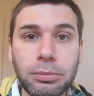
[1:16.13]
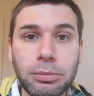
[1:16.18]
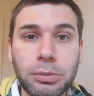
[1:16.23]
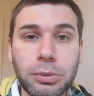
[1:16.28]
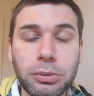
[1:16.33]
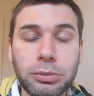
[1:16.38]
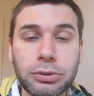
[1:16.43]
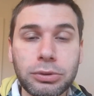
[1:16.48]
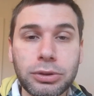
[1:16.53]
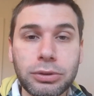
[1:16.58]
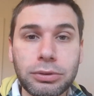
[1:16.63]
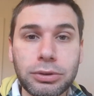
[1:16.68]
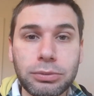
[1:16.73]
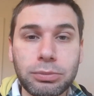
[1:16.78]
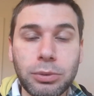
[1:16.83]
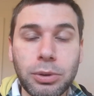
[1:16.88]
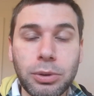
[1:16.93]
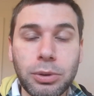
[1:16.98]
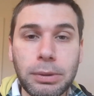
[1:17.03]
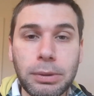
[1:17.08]
water is
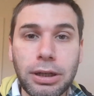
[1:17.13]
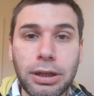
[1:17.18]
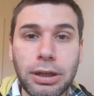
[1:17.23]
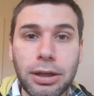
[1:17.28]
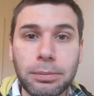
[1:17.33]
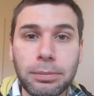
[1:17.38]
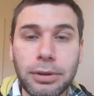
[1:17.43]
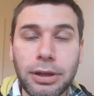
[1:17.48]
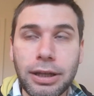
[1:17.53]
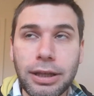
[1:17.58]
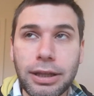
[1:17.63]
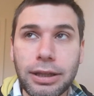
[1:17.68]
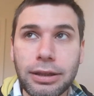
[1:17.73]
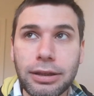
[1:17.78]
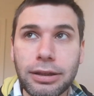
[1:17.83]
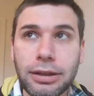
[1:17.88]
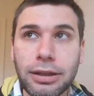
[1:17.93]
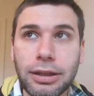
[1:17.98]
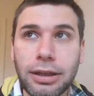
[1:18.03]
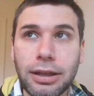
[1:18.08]
warming up
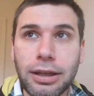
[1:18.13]
and